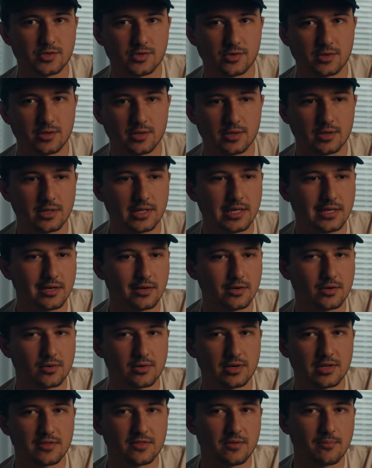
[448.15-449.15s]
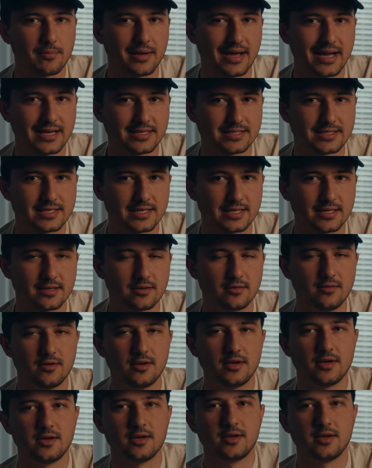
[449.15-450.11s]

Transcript: so you can clean underneath the basket.